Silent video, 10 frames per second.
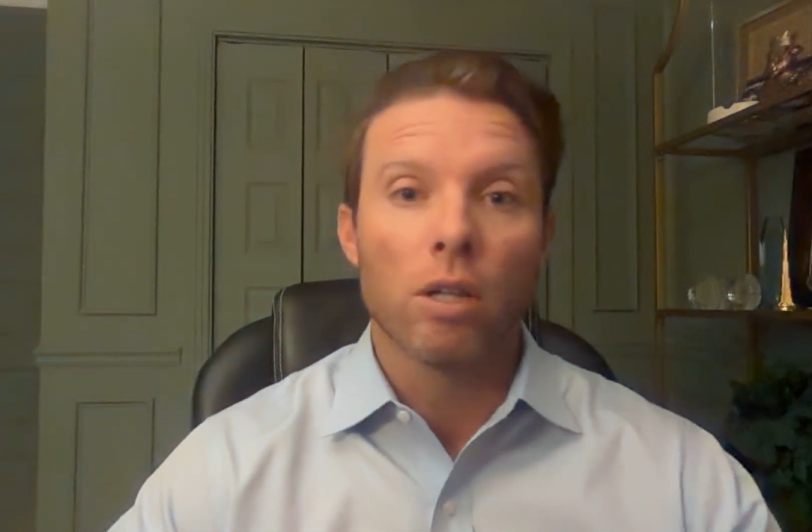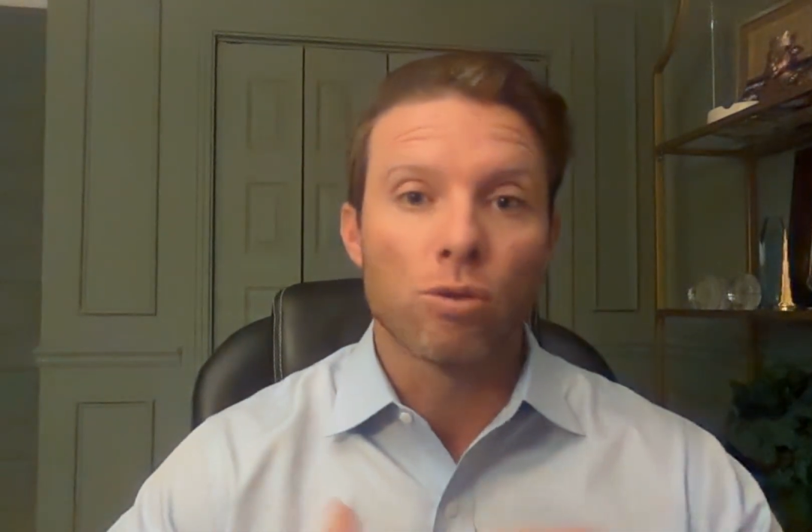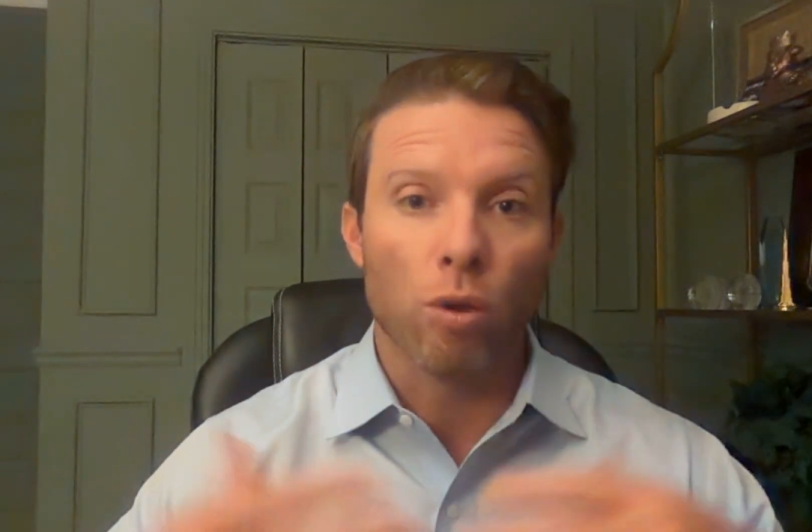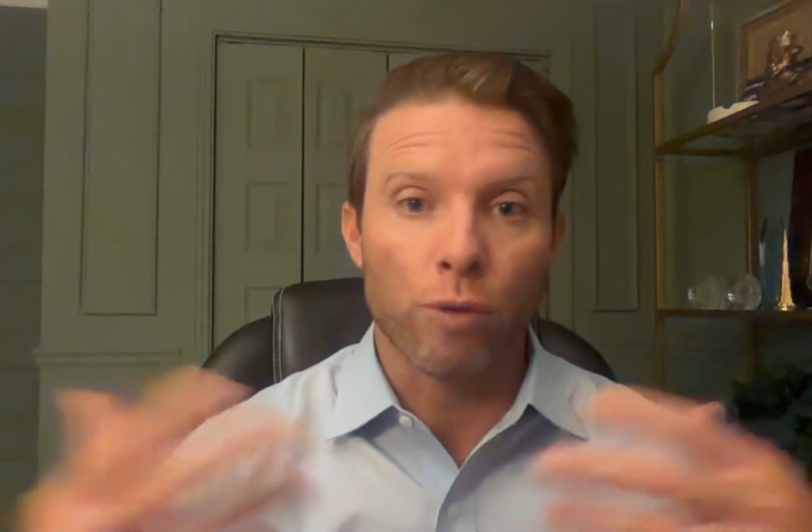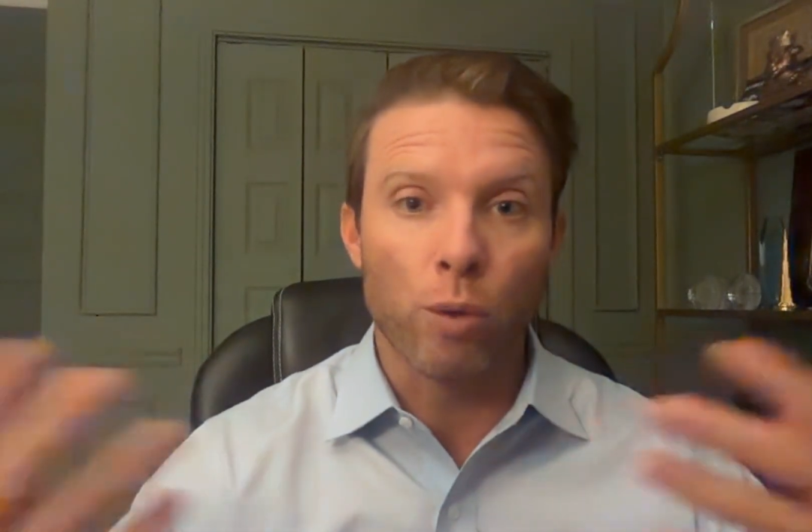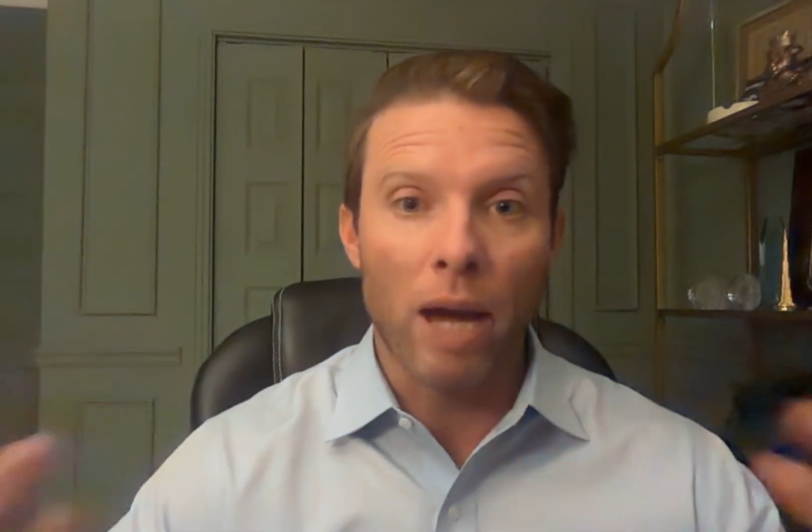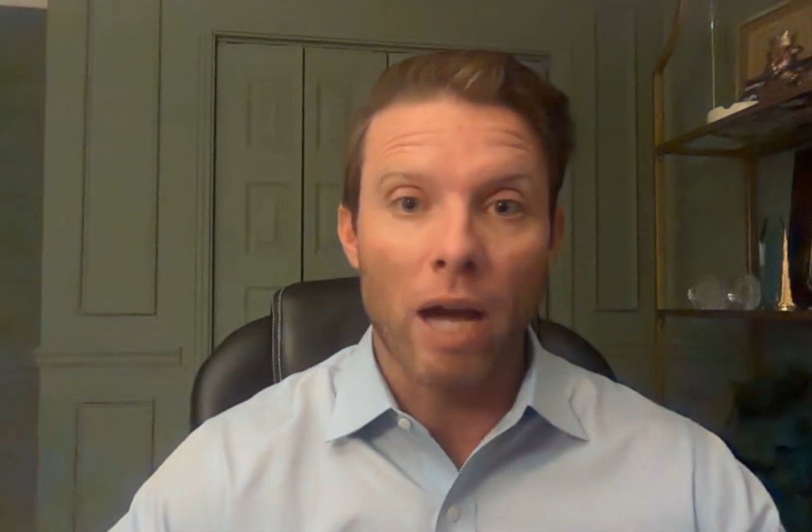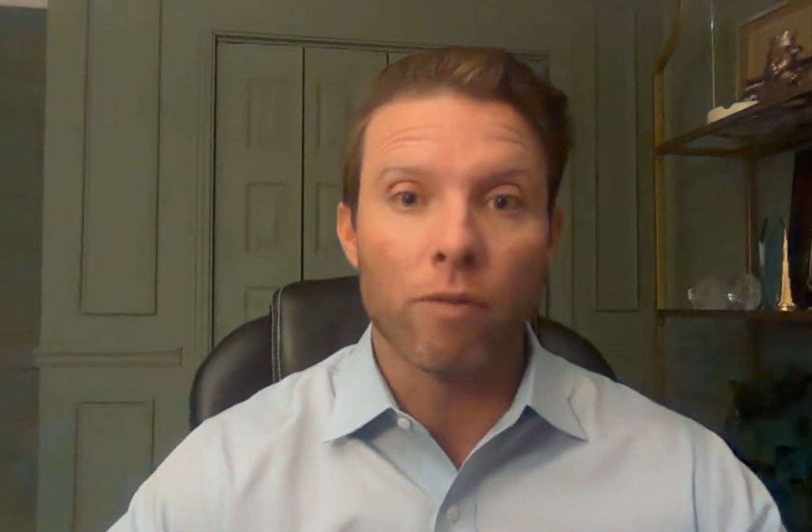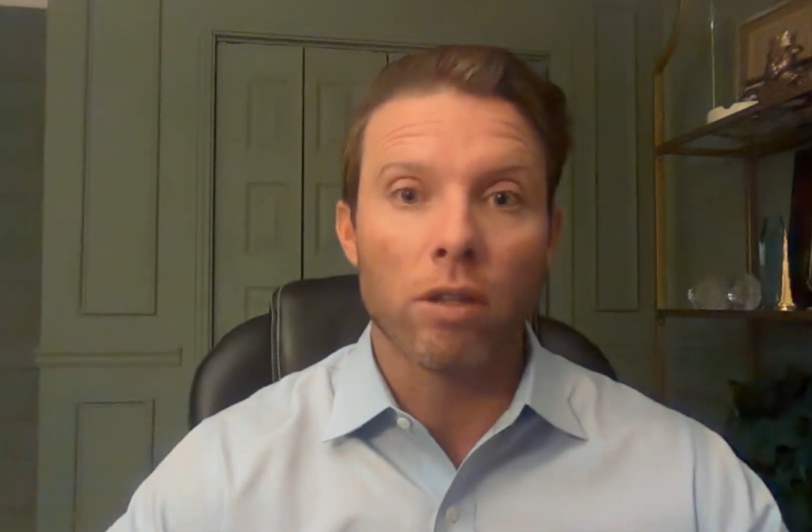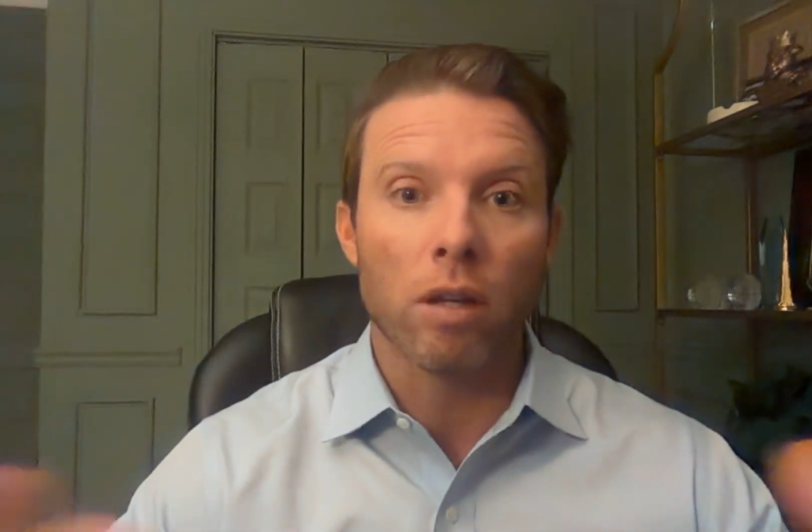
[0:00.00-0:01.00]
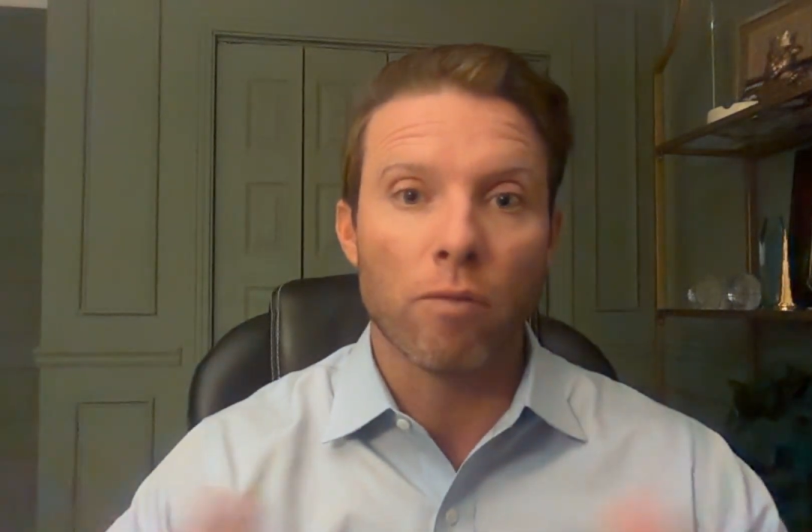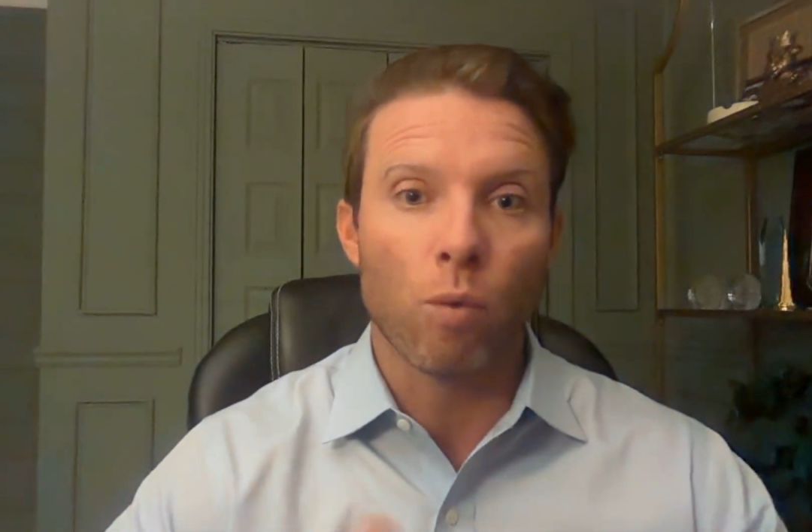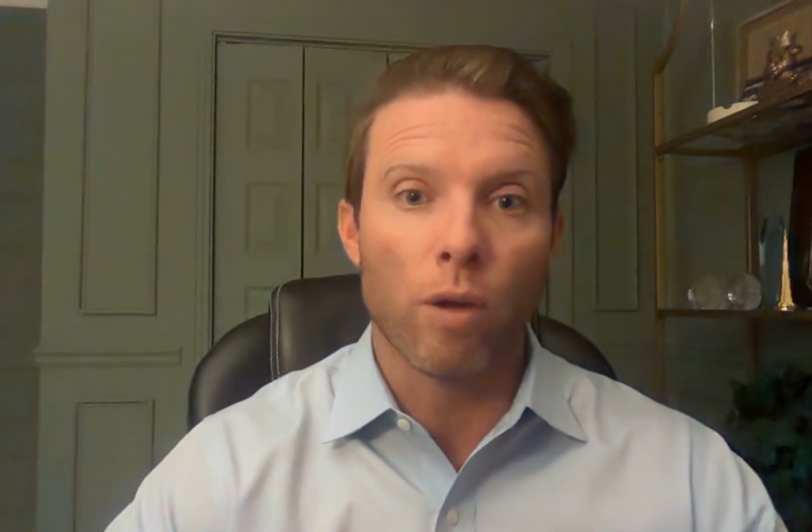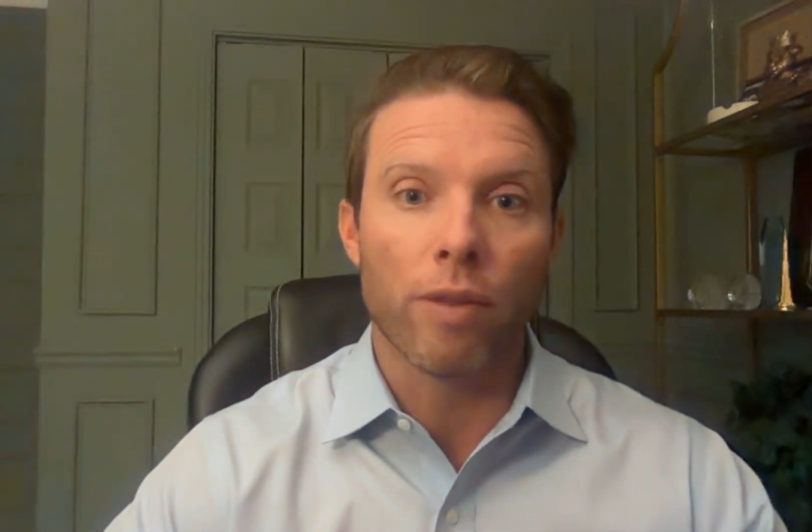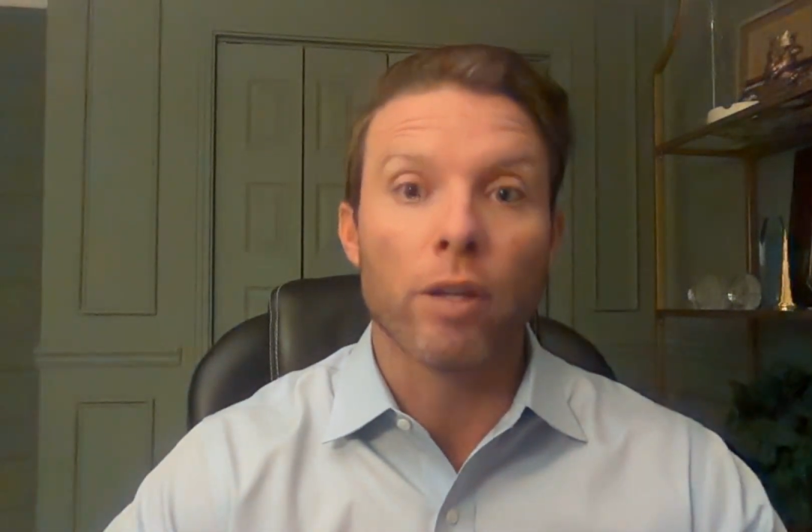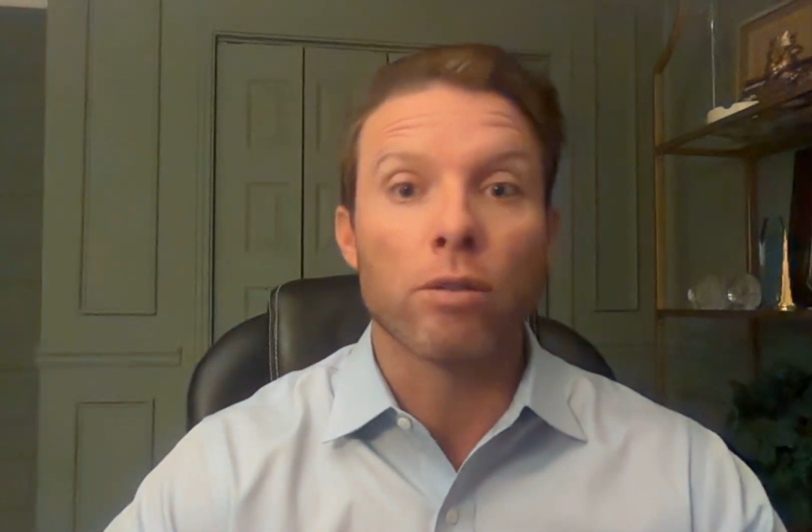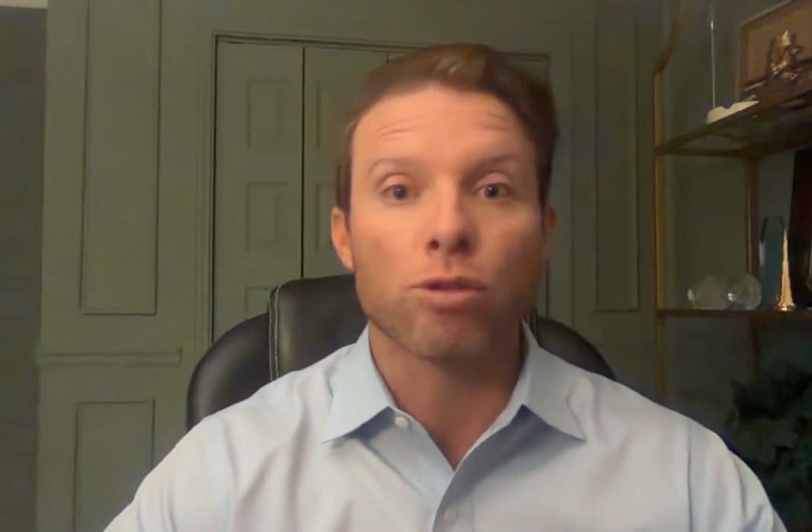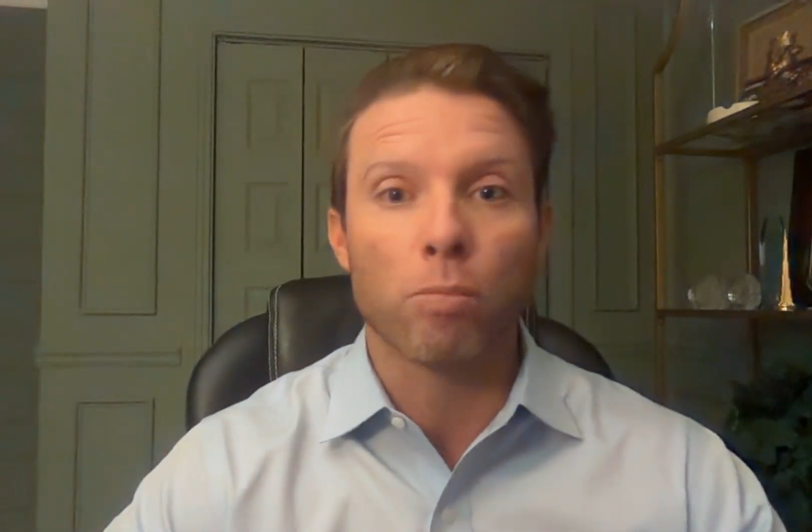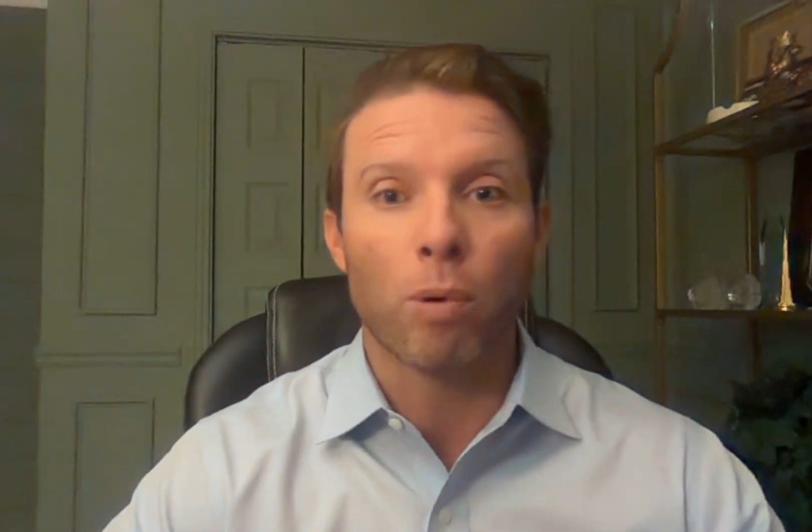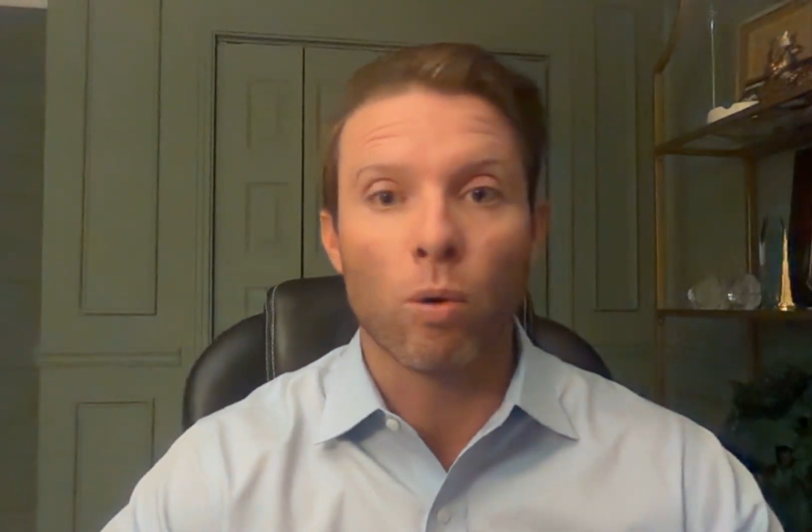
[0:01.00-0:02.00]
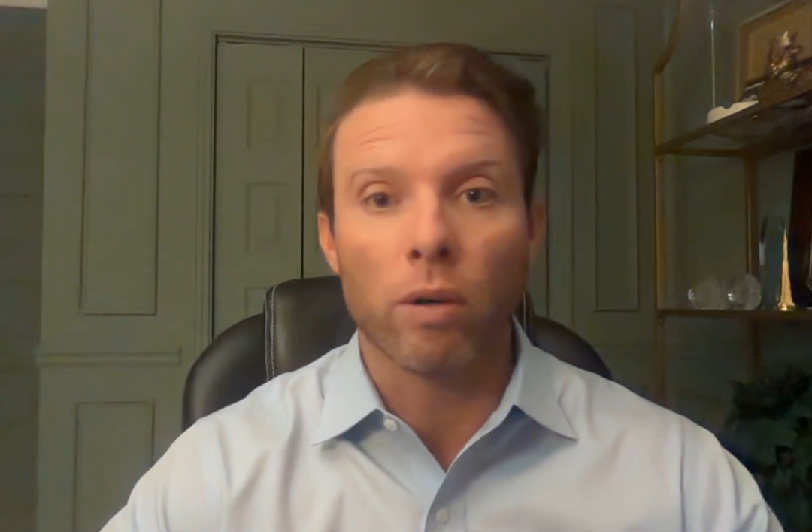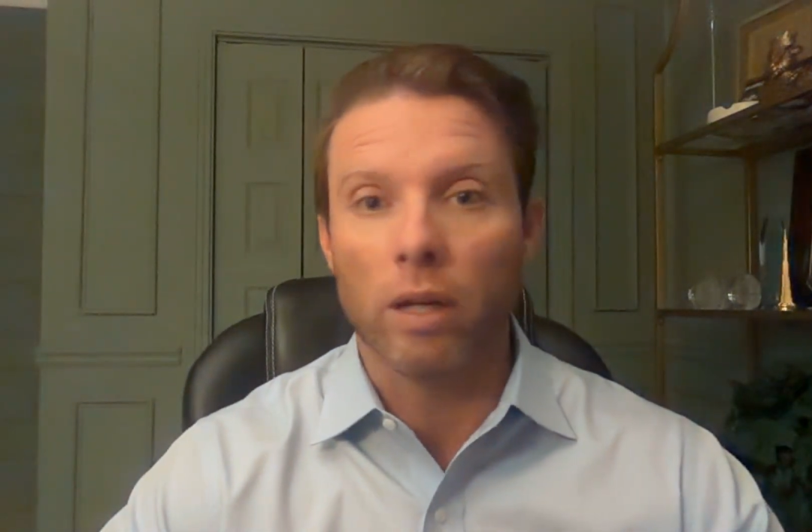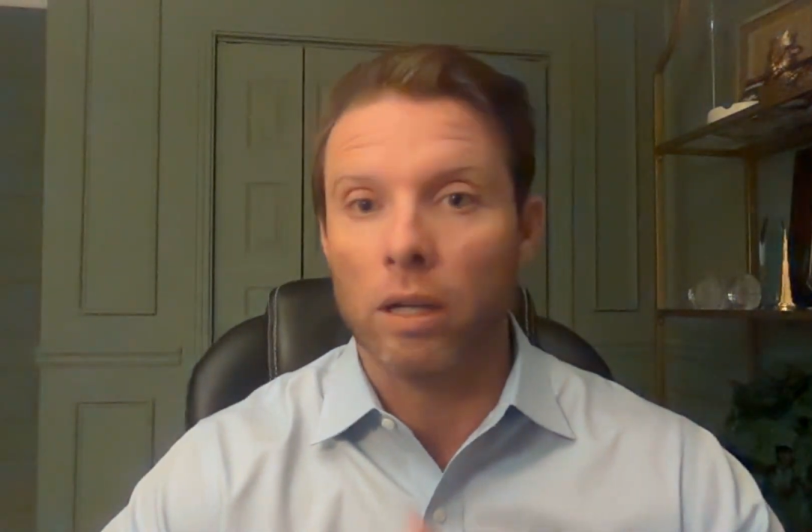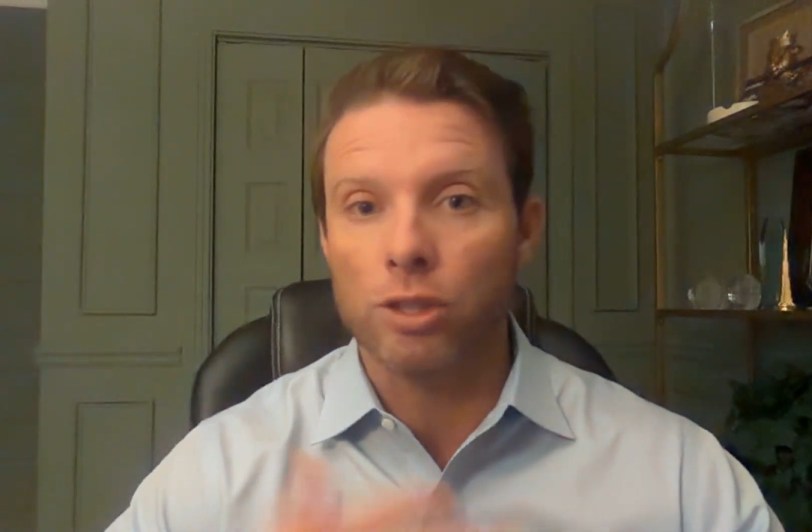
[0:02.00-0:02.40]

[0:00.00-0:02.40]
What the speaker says: So, if you have a loved one that you're supporting,